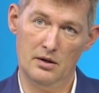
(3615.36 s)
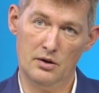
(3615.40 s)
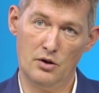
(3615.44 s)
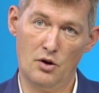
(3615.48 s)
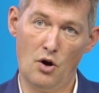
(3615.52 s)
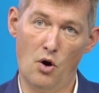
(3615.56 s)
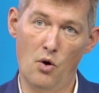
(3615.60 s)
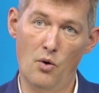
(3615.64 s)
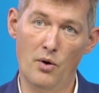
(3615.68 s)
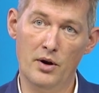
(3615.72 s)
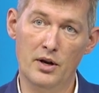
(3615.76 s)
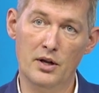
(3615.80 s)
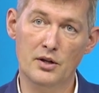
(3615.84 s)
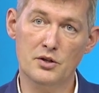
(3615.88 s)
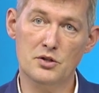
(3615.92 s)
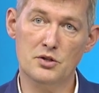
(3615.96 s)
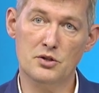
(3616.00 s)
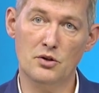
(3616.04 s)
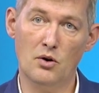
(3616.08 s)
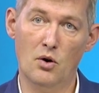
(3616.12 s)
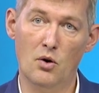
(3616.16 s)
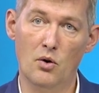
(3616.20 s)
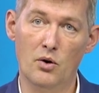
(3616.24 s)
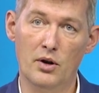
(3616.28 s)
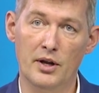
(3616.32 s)
Go and
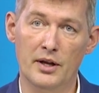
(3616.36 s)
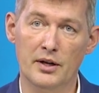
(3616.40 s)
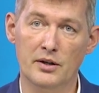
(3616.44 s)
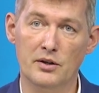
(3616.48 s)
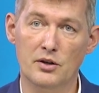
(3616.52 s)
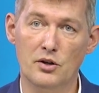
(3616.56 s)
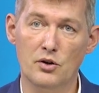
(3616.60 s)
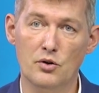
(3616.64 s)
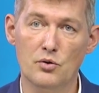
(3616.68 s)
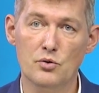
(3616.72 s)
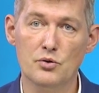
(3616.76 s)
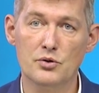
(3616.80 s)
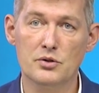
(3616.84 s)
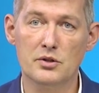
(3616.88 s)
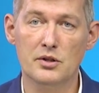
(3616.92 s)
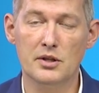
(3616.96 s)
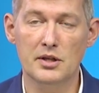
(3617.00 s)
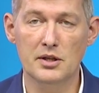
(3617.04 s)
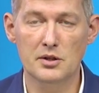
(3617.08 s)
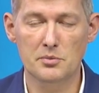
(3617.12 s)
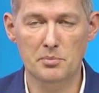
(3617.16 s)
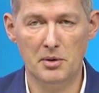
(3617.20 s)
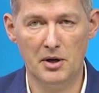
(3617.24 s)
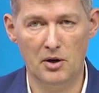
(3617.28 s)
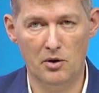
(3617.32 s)
install and use
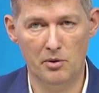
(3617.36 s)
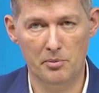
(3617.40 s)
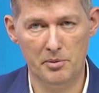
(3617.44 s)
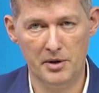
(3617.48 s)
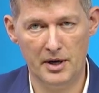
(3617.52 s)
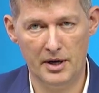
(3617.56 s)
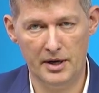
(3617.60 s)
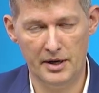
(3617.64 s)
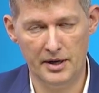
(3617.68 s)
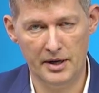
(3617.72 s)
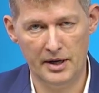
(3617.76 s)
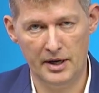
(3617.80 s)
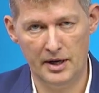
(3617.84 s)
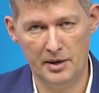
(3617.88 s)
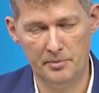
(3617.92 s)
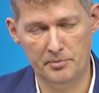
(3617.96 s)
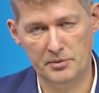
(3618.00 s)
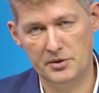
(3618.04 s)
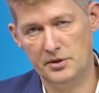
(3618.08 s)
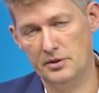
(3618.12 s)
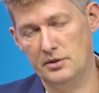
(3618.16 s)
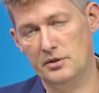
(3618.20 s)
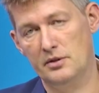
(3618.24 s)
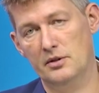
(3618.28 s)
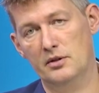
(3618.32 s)
these Power BI
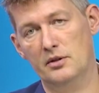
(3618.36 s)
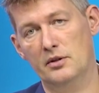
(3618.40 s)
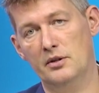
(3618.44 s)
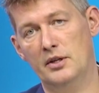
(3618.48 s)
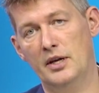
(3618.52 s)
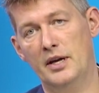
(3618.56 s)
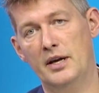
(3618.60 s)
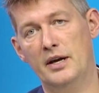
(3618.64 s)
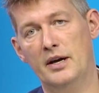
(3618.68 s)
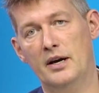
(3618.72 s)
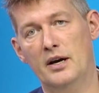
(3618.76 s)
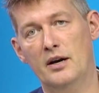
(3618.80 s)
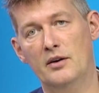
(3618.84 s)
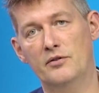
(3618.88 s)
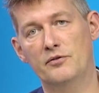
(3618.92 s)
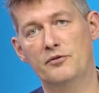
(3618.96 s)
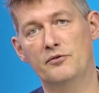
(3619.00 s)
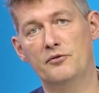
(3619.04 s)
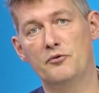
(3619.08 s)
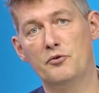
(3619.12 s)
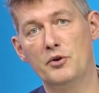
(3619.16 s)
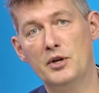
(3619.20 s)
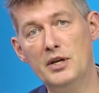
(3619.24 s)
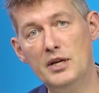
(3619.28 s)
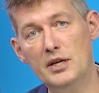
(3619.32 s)
apps. They are
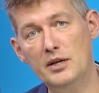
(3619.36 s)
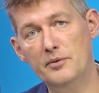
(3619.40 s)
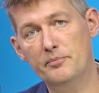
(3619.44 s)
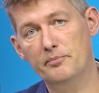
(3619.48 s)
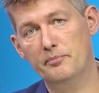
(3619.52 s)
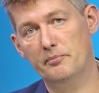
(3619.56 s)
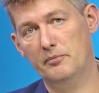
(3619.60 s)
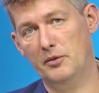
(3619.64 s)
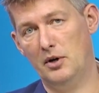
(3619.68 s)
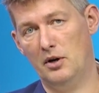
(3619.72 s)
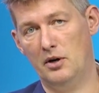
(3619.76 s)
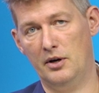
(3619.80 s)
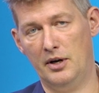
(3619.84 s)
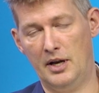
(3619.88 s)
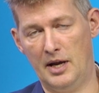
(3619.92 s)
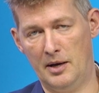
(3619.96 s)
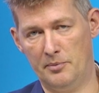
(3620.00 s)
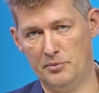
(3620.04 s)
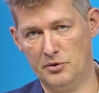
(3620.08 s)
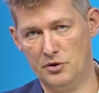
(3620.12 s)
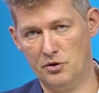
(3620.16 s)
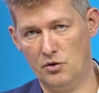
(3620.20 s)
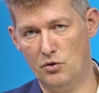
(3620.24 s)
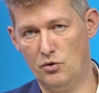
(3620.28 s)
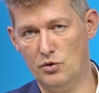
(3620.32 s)
free on
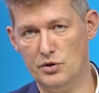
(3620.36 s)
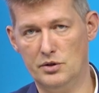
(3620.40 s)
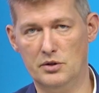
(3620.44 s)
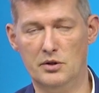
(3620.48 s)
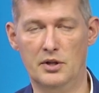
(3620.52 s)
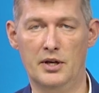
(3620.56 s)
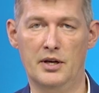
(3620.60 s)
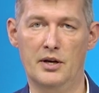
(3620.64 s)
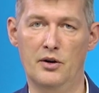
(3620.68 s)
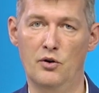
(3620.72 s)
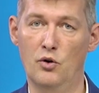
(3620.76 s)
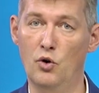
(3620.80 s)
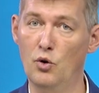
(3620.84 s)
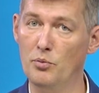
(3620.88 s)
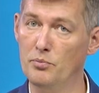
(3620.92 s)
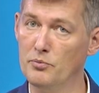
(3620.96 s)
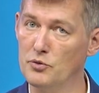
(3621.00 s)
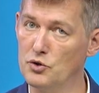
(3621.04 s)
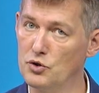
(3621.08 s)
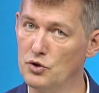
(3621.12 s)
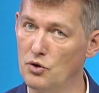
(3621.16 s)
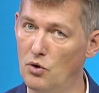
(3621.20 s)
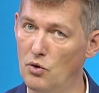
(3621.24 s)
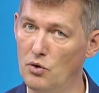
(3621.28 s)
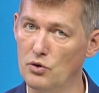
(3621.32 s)
AppSource, they are open
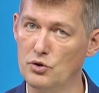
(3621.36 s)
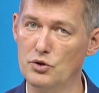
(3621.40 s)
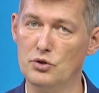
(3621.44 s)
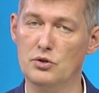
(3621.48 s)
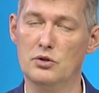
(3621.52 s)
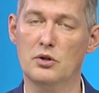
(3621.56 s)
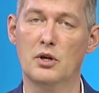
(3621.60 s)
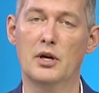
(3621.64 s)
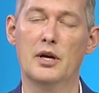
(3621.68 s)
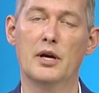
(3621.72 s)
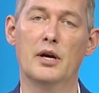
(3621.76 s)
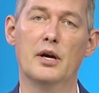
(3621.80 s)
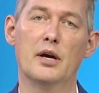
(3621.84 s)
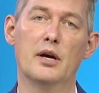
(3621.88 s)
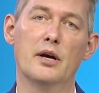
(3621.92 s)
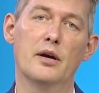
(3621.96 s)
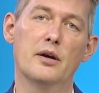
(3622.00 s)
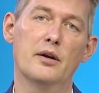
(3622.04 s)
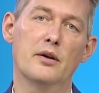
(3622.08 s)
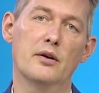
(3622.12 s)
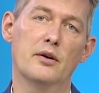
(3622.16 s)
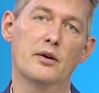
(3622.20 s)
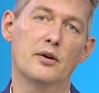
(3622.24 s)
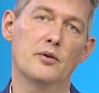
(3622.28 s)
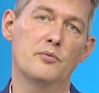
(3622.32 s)
source.
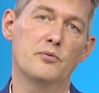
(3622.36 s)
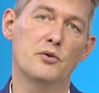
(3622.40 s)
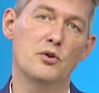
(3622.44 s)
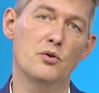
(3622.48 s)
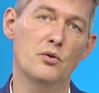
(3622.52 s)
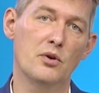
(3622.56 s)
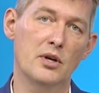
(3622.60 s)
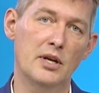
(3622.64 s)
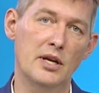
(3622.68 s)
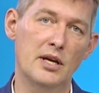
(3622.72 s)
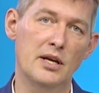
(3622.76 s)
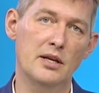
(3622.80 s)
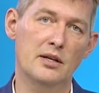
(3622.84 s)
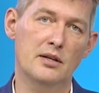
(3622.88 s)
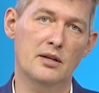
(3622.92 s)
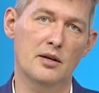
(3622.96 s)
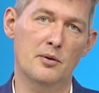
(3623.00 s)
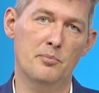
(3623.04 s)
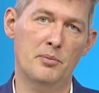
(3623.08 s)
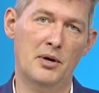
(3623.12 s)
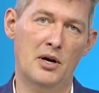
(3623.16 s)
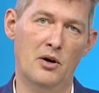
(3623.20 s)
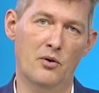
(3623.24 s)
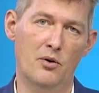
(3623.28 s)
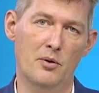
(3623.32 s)
You need a
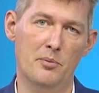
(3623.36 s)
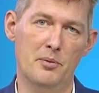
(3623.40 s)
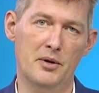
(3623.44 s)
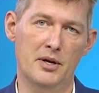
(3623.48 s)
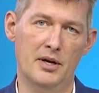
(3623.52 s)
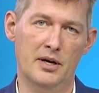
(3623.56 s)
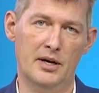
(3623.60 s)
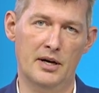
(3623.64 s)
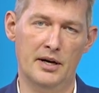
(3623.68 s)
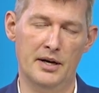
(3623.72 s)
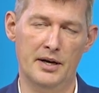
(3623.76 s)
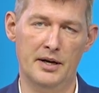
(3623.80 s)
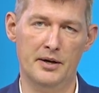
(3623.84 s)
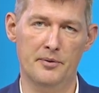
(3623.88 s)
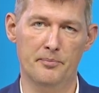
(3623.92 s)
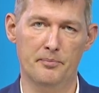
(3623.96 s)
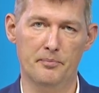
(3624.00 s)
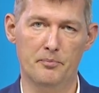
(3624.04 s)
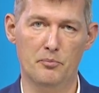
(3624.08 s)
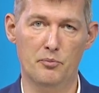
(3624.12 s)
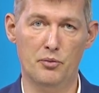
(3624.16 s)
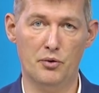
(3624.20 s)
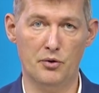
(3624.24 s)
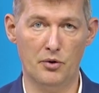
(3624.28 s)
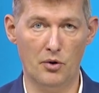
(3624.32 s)
Power BI
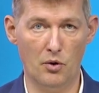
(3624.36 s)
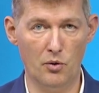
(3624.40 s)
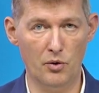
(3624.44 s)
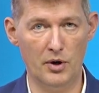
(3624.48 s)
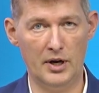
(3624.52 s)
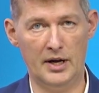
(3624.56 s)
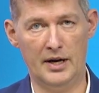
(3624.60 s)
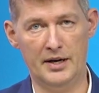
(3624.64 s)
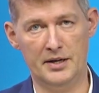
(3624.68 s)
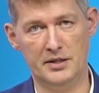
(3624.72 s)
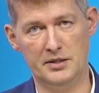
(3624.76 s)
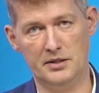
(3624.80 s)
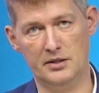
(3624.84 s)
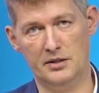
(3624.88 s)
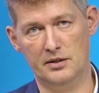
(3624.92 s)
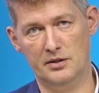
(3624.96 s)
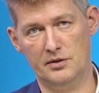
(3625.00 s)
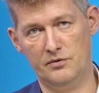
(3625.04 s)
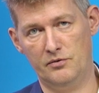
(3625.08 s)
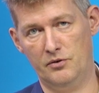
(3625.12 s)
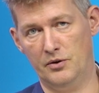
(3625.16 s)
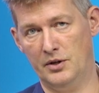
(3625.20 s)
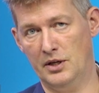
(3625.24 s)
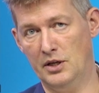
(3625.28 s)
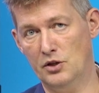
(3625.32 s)
Pro license
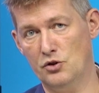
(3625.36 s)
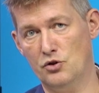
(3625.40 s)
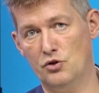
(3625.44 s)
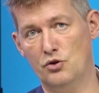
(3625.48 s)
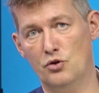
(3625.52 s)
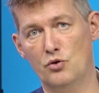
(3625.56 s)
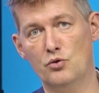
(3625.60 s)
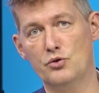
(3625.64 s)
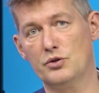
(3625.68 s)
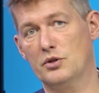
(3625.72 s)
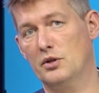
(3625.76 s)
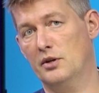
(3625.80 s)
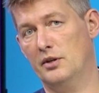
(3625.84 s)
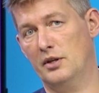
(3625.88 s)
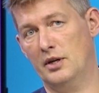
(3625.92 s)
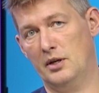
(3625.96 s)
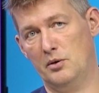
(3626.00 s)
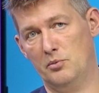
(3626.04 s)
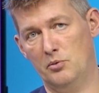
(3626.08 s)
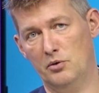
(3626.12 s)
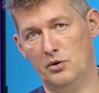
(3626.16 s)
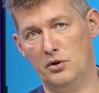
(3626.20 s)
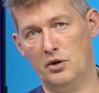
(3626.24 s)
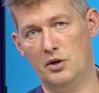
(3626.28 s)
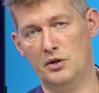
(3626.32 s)
for each user.
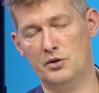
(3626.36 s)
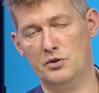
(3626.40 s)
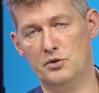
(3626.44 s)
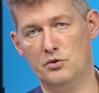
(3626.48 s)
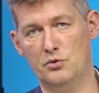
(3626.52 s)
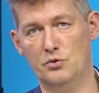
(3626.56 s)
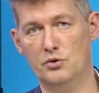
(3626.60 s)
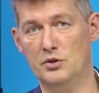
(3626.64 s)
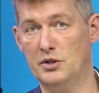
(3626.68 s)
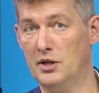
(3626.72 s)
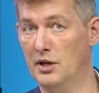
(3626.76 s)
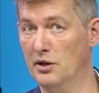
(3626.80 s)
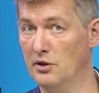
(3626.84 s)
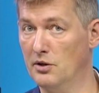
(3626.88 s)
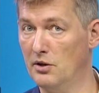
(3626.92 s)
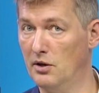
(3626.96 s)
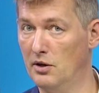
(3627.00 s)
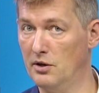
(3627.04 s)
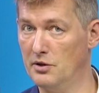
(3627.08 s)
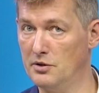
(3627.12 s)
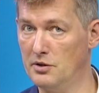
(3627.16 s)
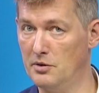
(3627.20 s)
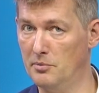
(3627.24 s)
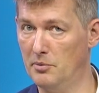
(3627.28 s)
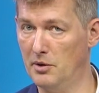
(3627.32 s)
That will cost you
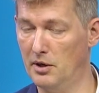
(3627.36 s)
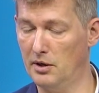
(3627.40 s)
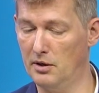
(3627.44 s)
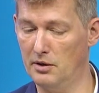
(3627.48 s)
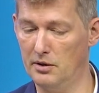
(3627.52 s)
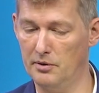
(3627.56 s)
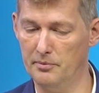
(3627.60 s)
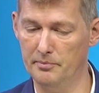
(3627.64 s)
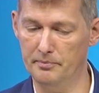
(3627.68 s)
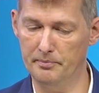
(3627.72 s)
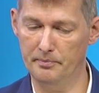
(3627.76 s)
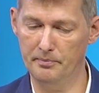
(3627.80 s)
$10 a month.